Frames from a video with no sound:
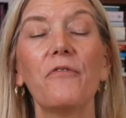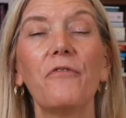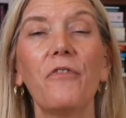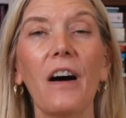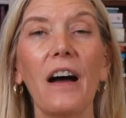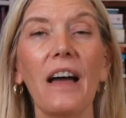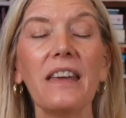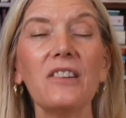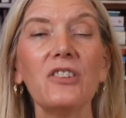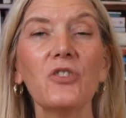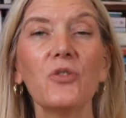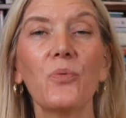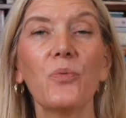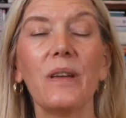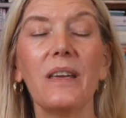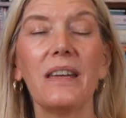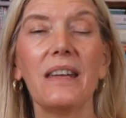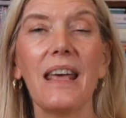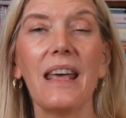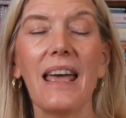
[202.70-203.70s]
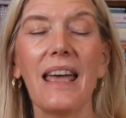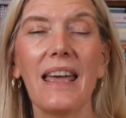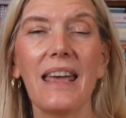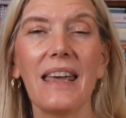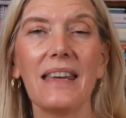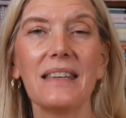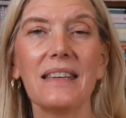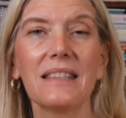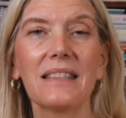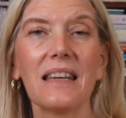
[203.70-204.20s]
Fine Tweed
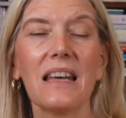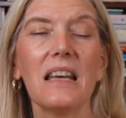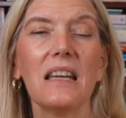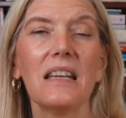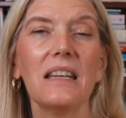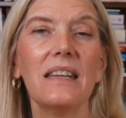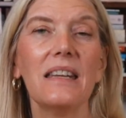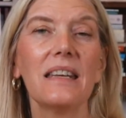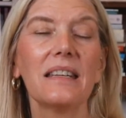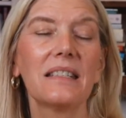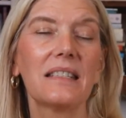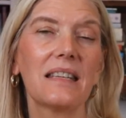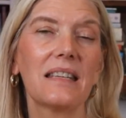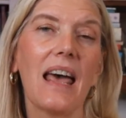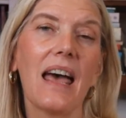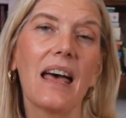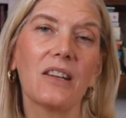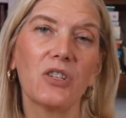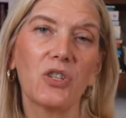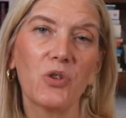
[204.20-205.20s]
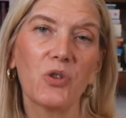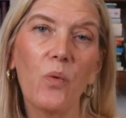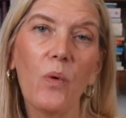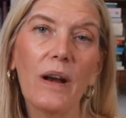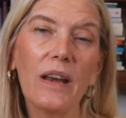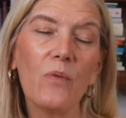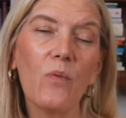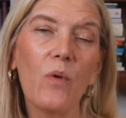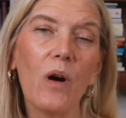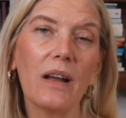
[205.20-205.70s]
Haze knits at
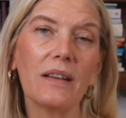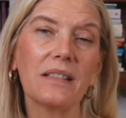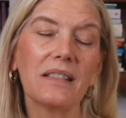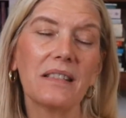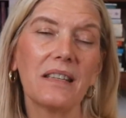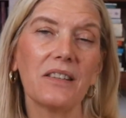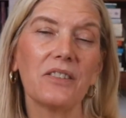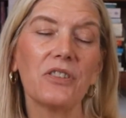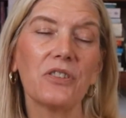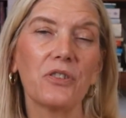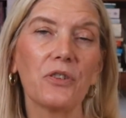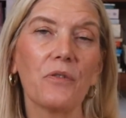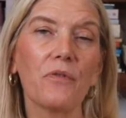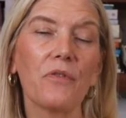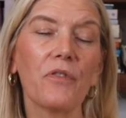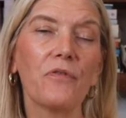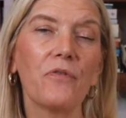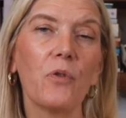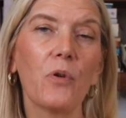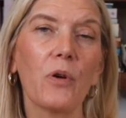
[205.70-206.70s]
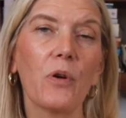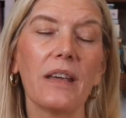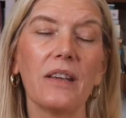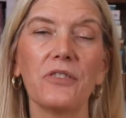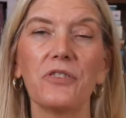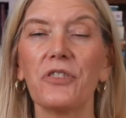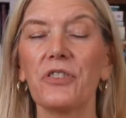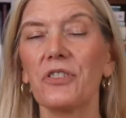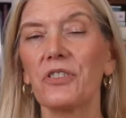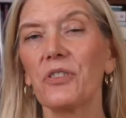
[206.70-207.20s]
21 stitches over 4
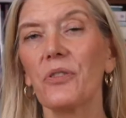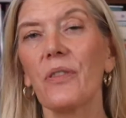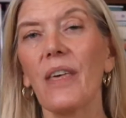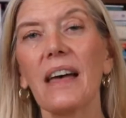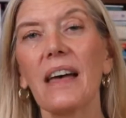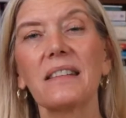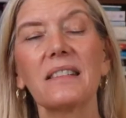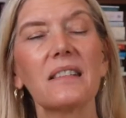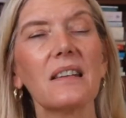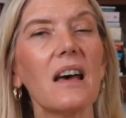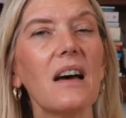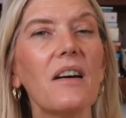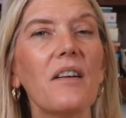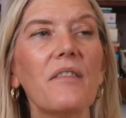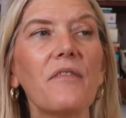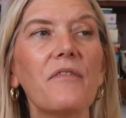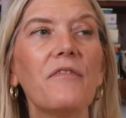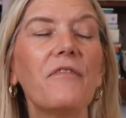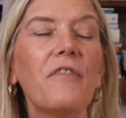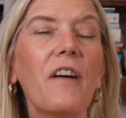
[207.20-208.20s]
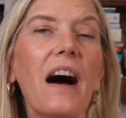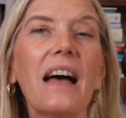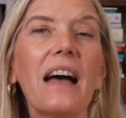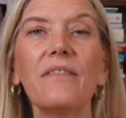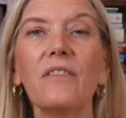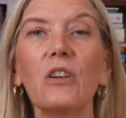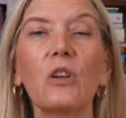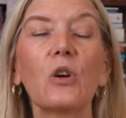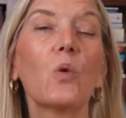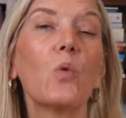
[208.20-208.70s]
inches. So that's
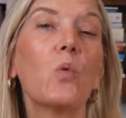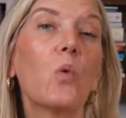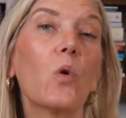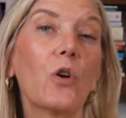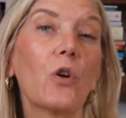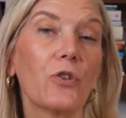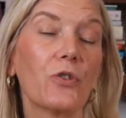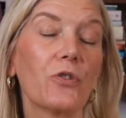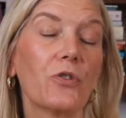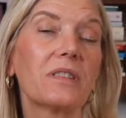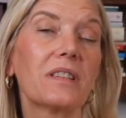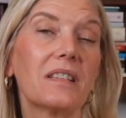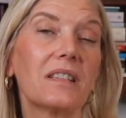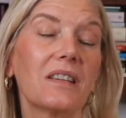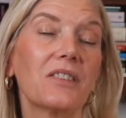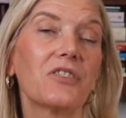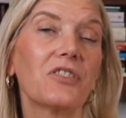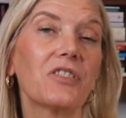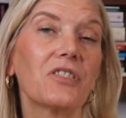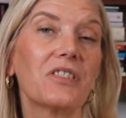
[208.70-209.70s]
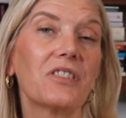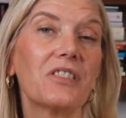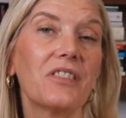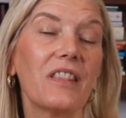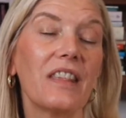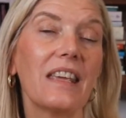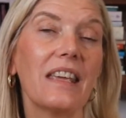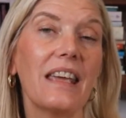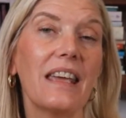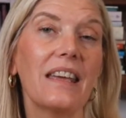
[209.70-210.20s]
5.25 stitches to
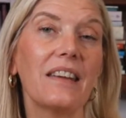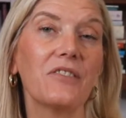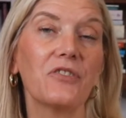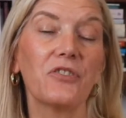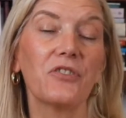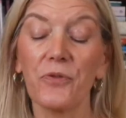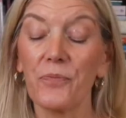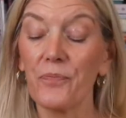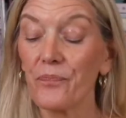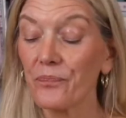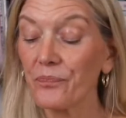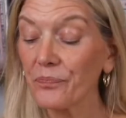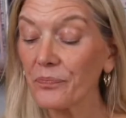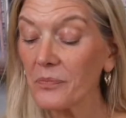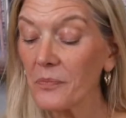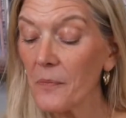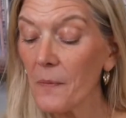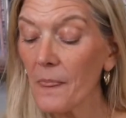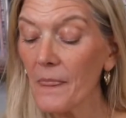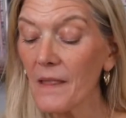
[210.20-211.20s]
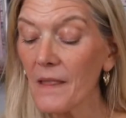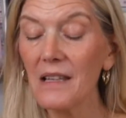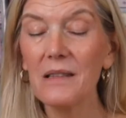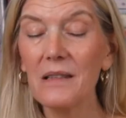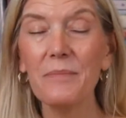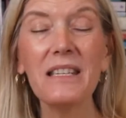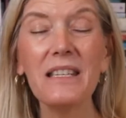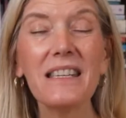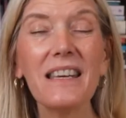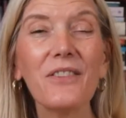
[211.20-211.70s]
the inch. Let
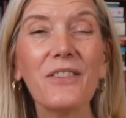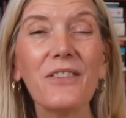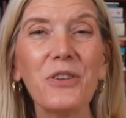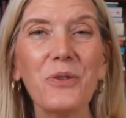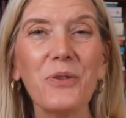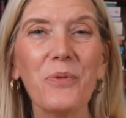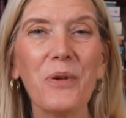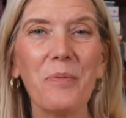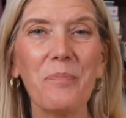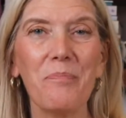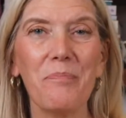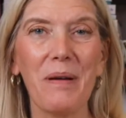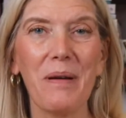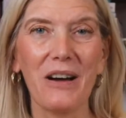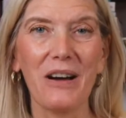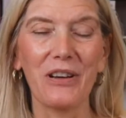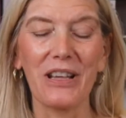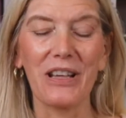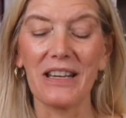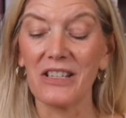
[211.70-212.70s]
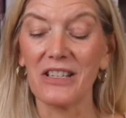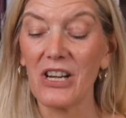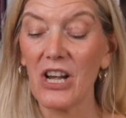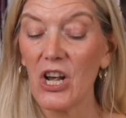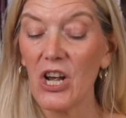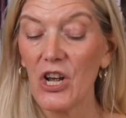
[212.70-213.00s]
me tell you about it.